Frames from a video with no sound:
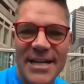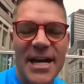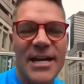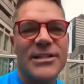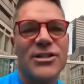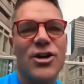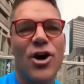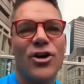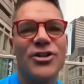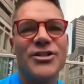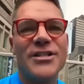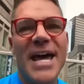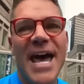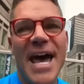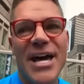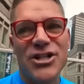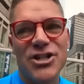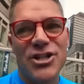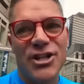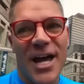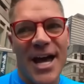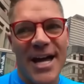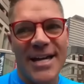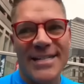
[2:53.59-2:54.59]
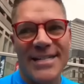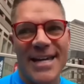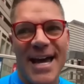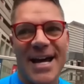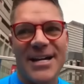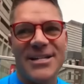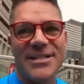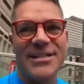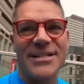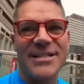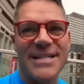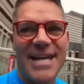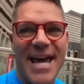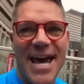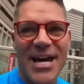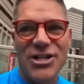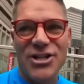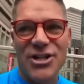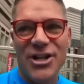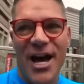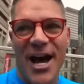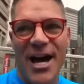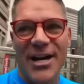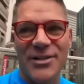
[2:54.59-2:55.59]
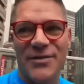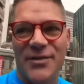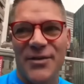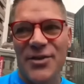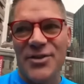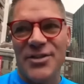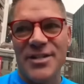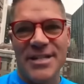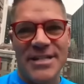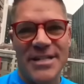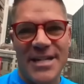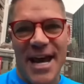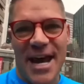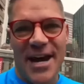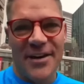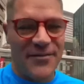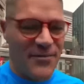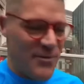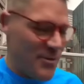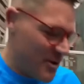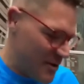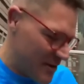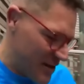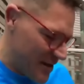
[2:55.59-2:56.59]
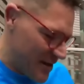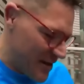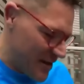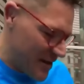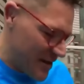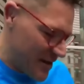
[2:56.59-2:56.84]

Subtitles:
it's called TechLine's actually, TechLine's versus Danforth.